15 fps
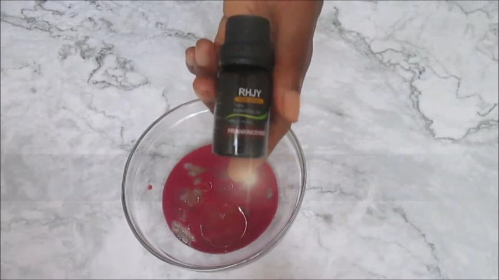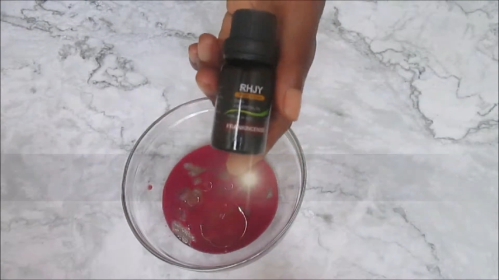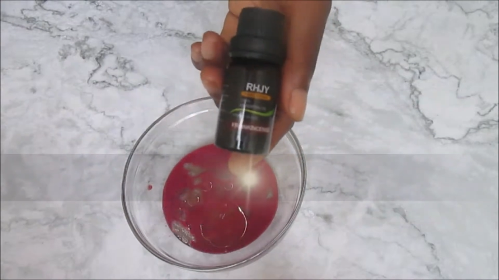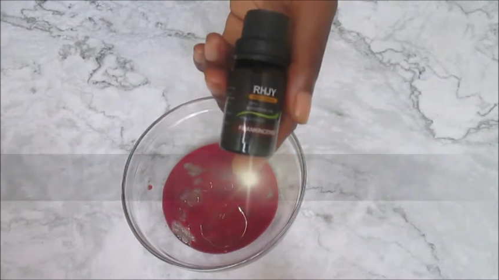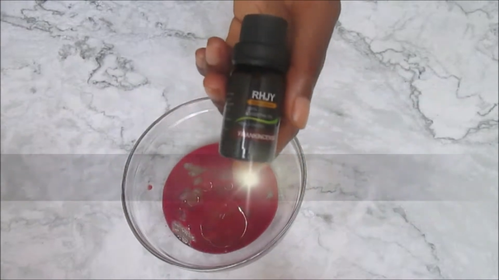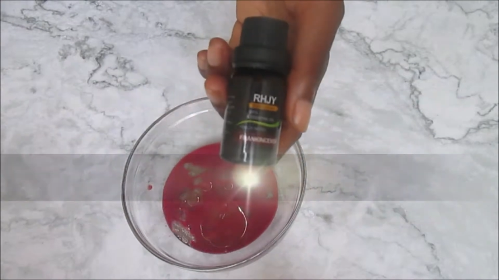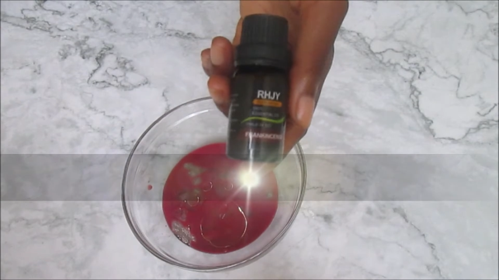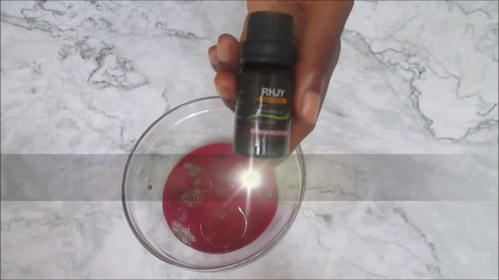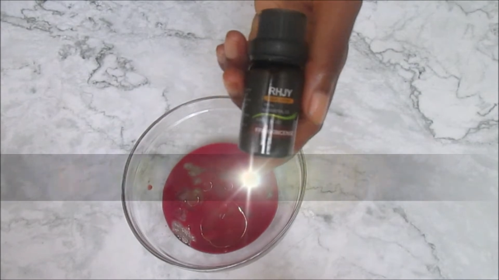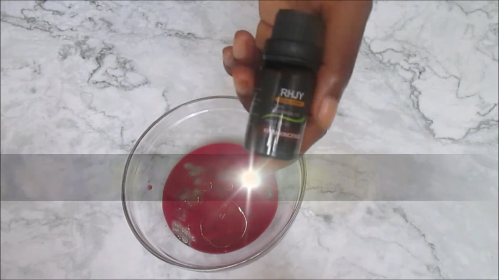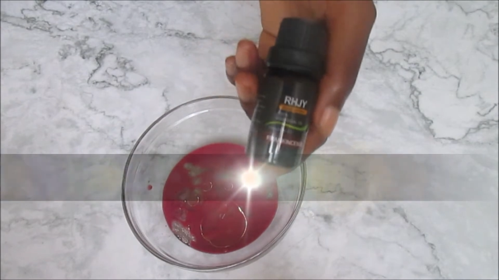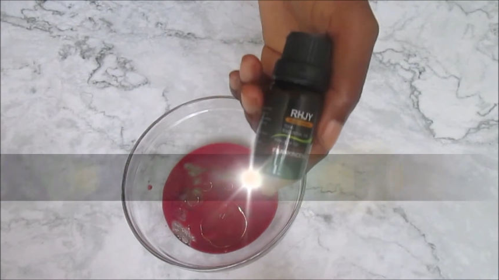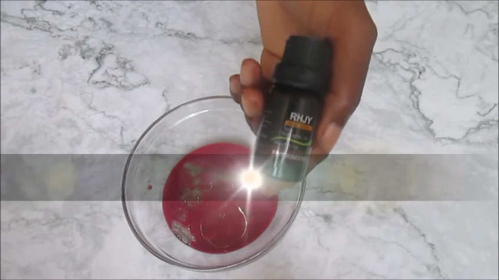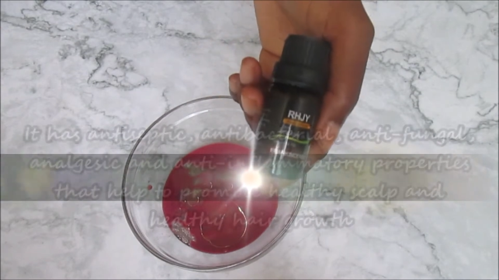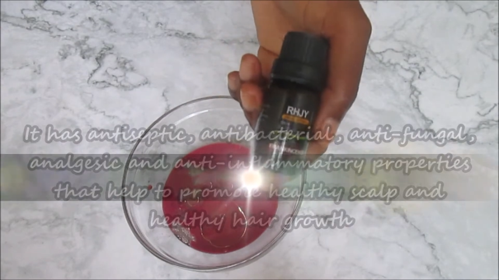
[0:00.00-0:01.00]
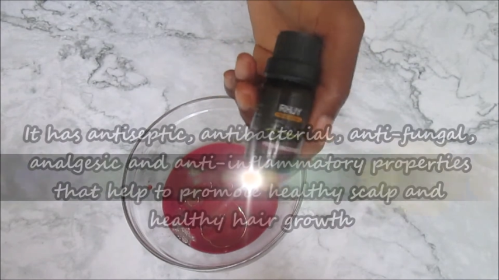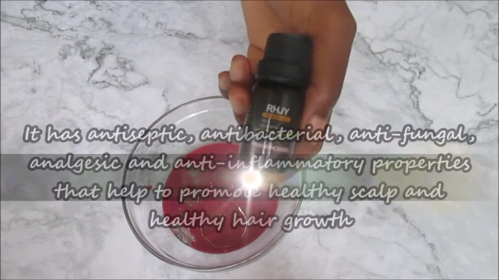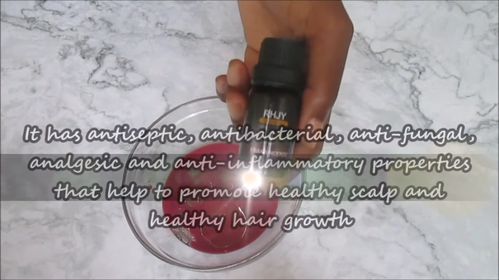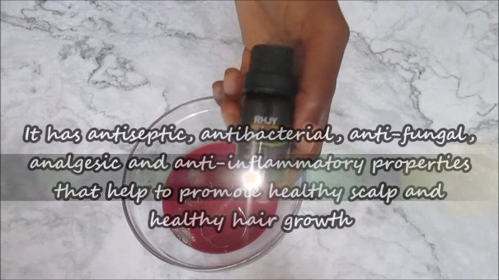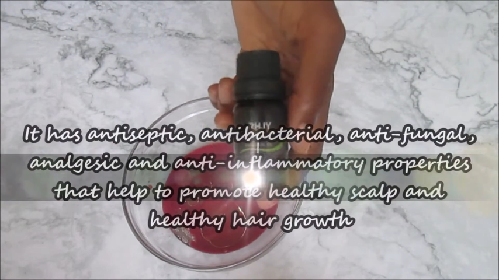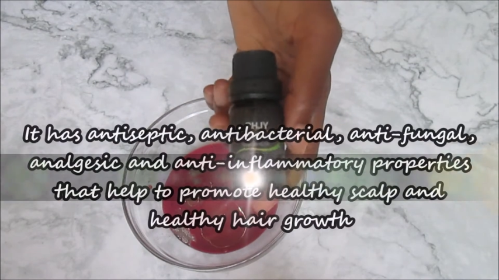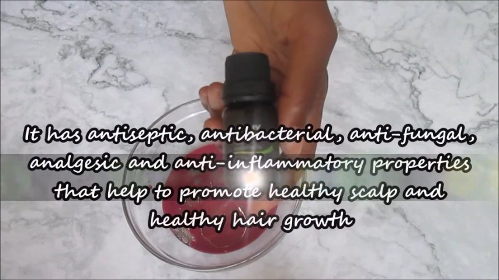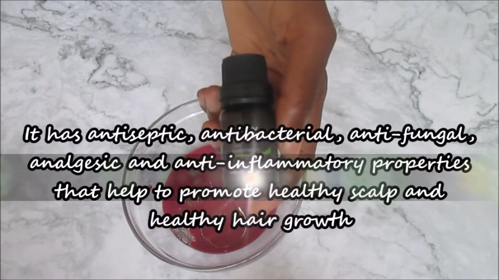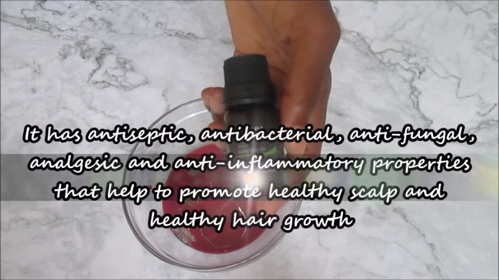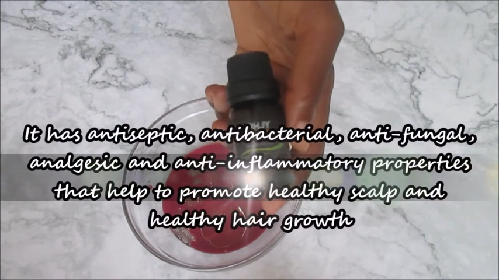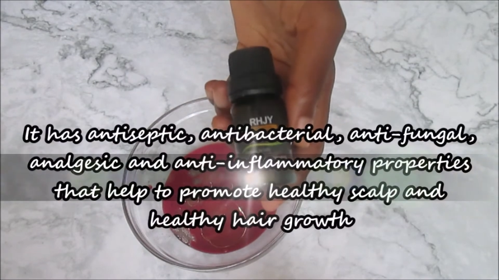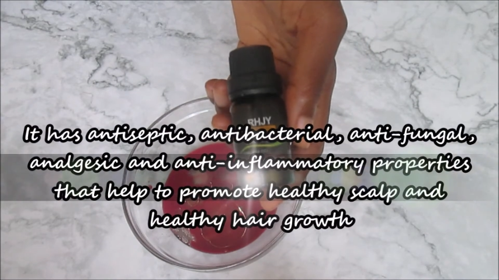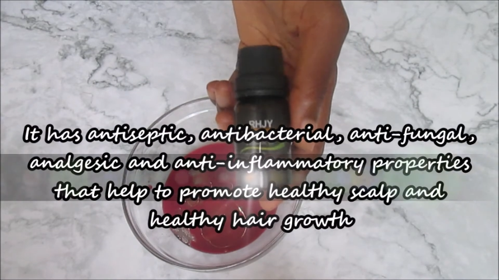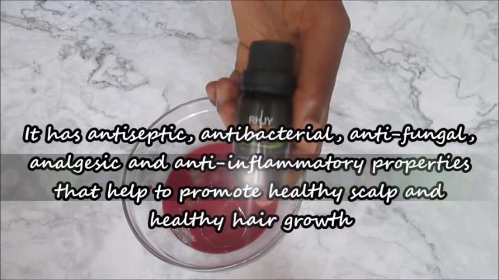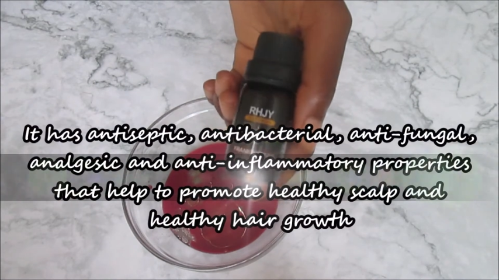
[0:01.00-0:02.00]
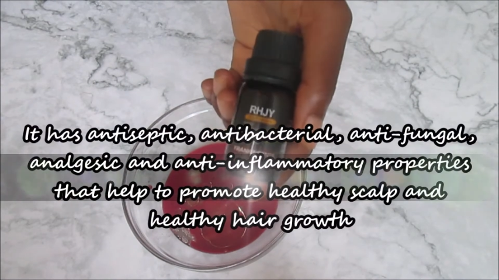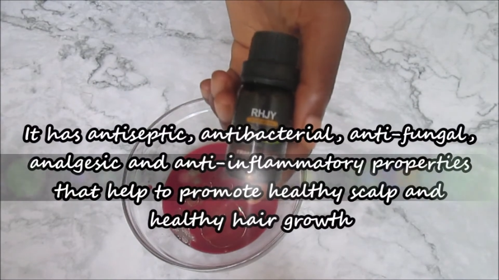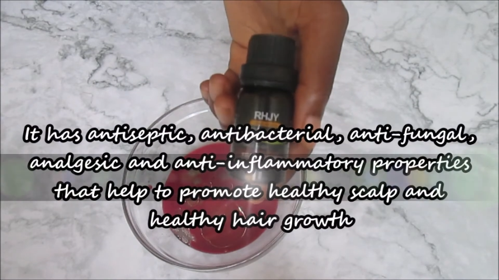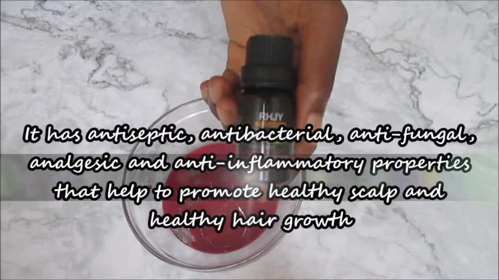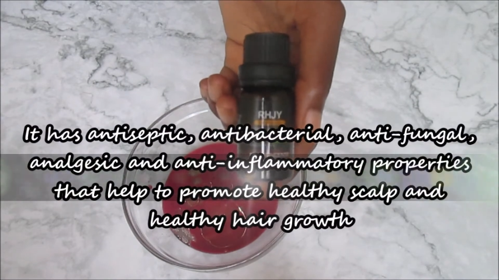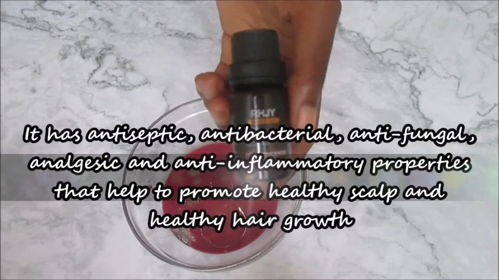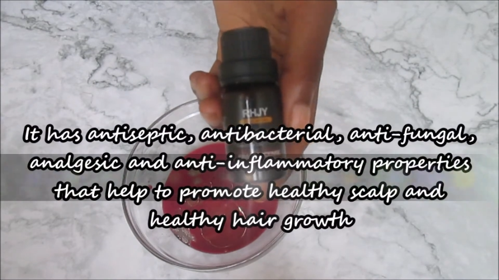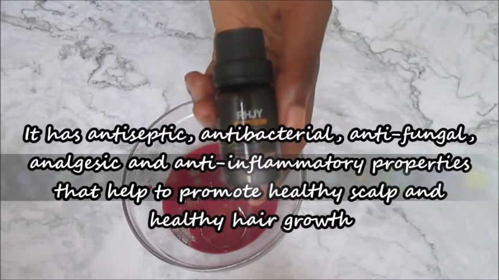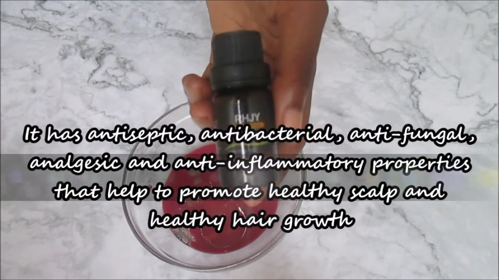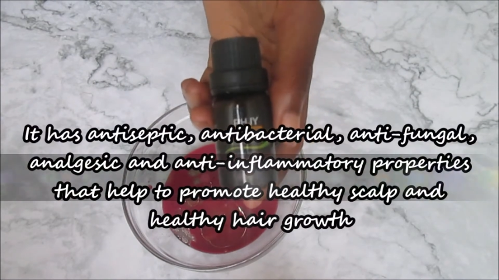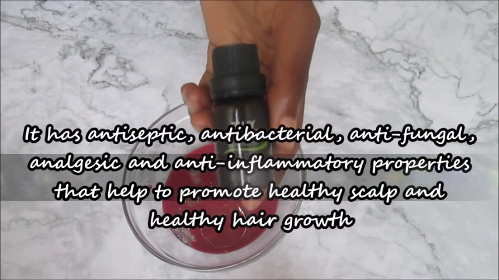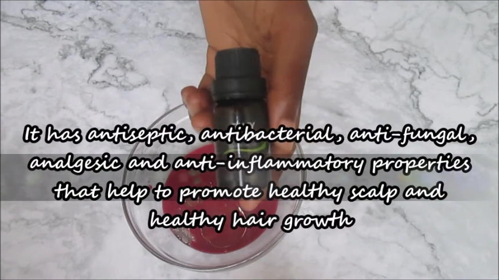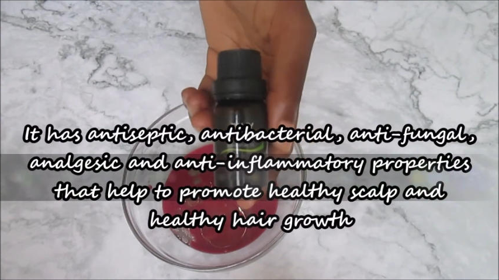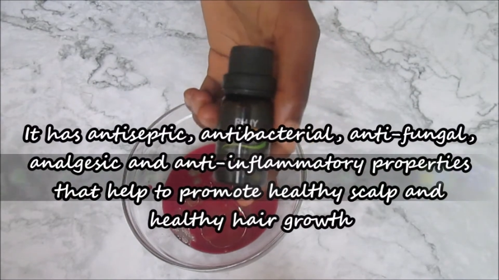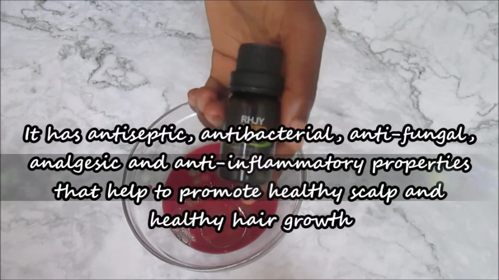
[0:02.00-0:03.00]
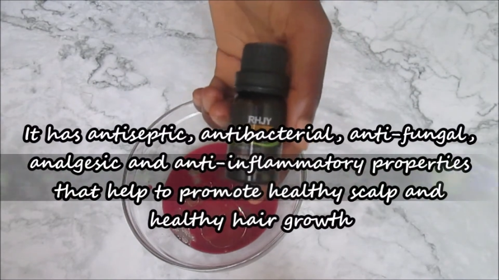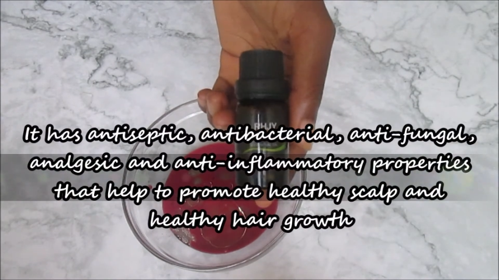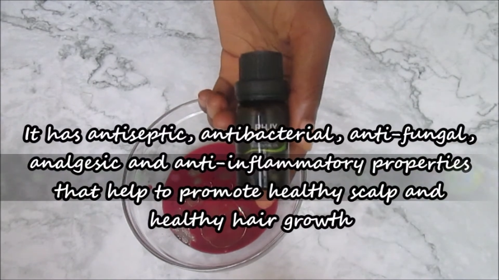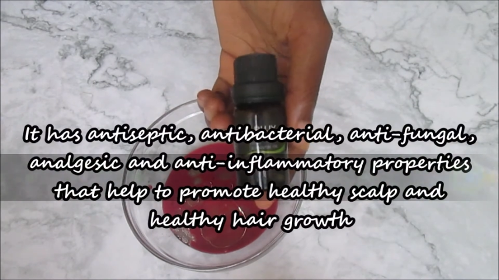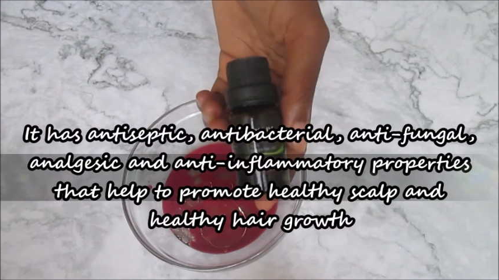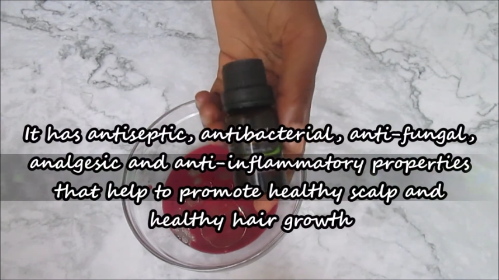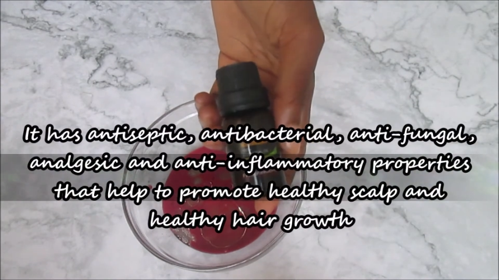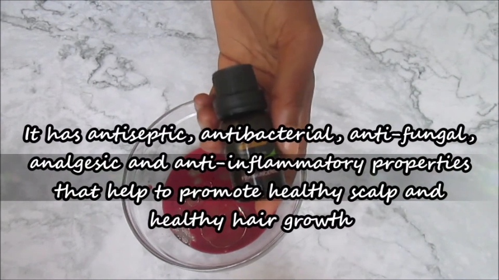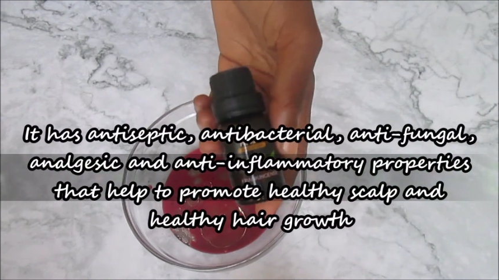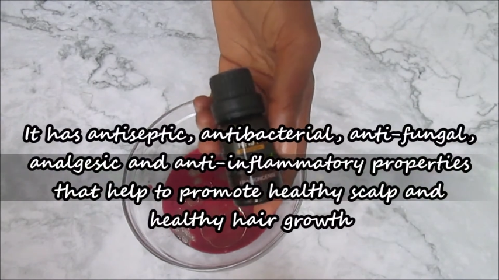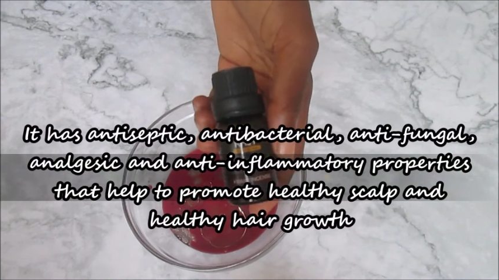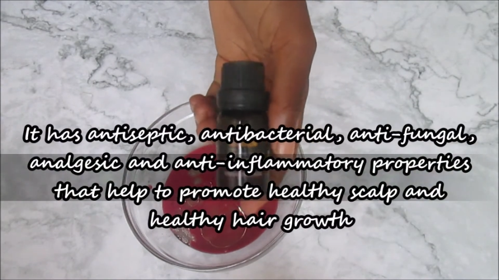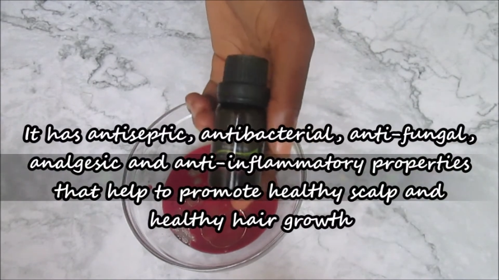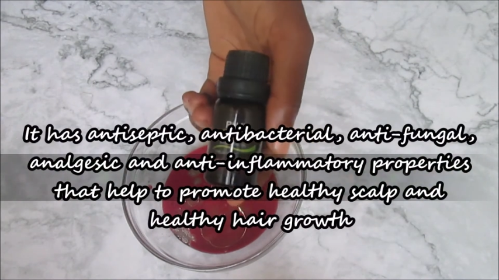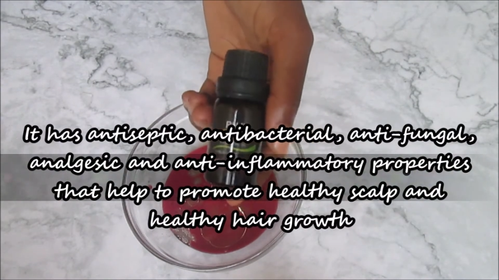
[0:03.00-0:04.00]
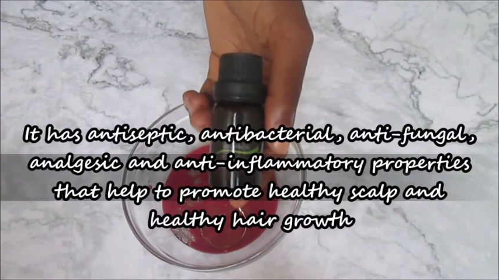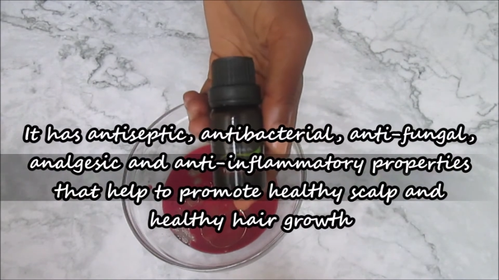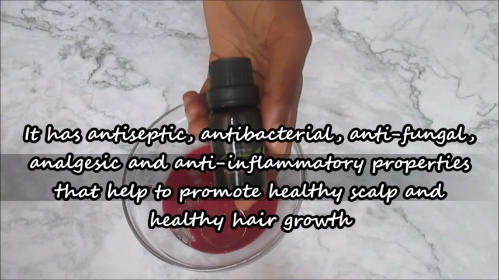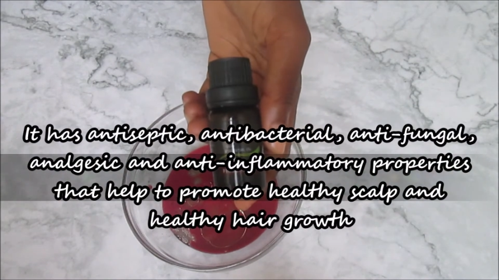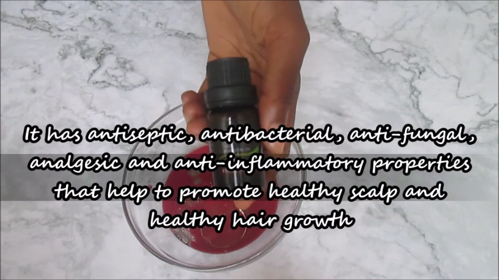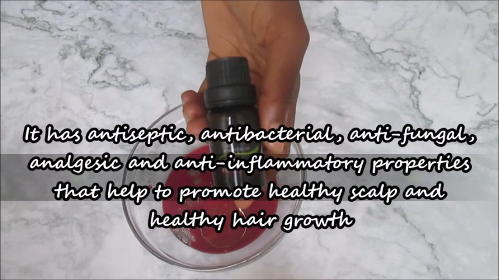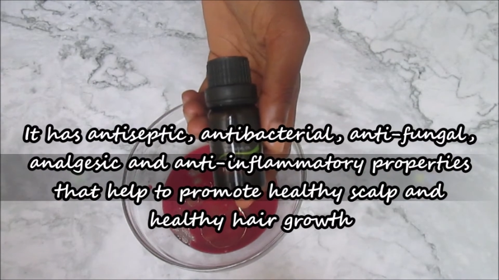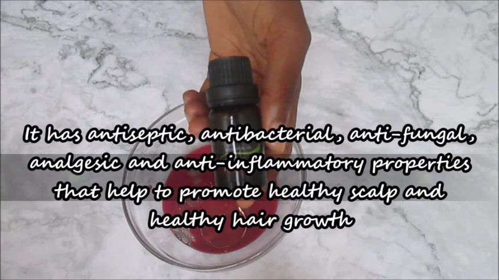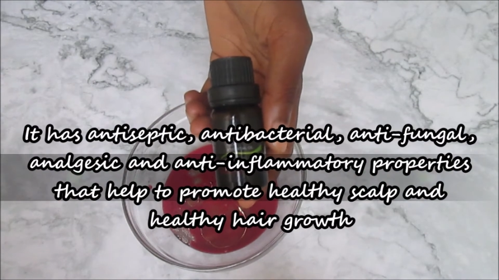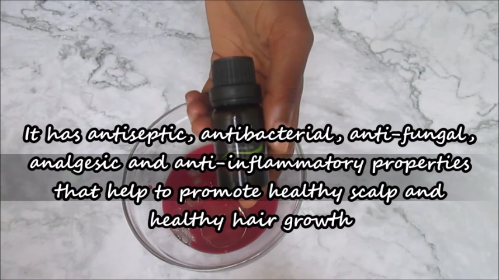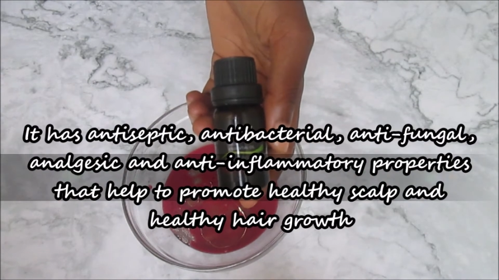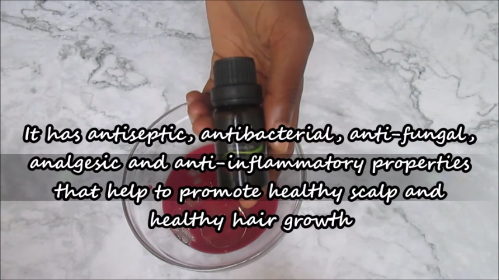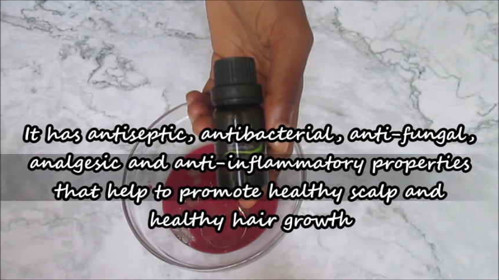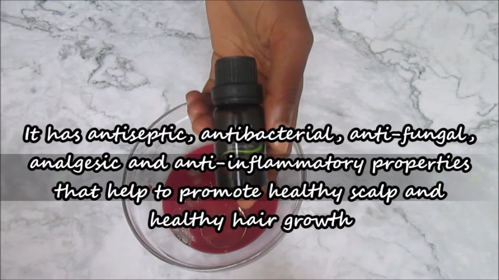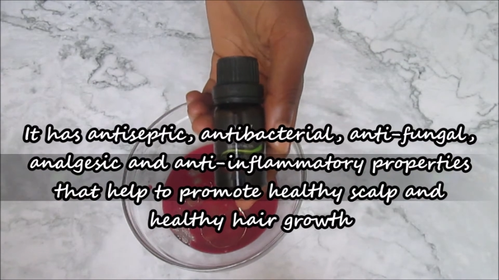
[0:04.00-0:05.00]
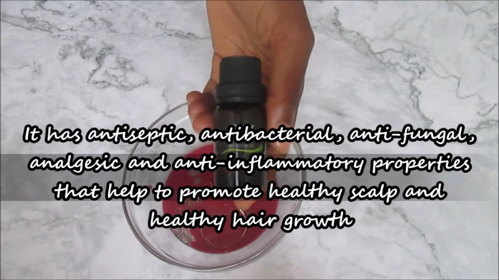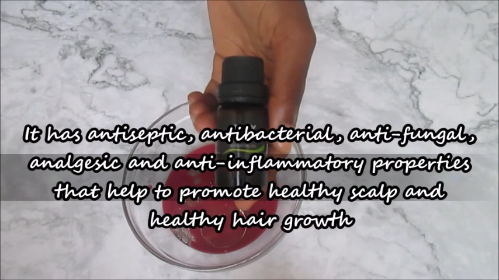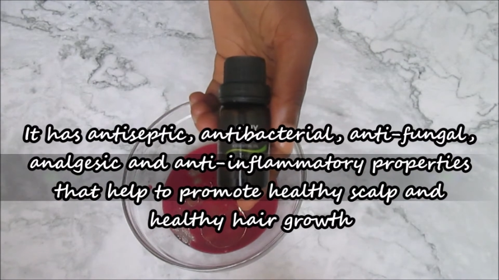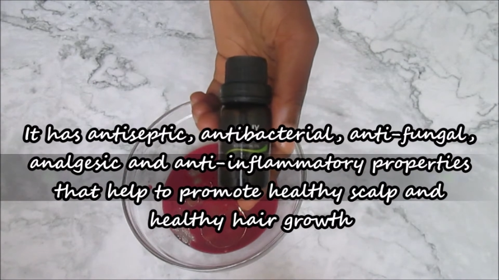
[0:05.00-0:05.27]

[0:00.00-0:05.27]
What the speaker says: (no speaker visible)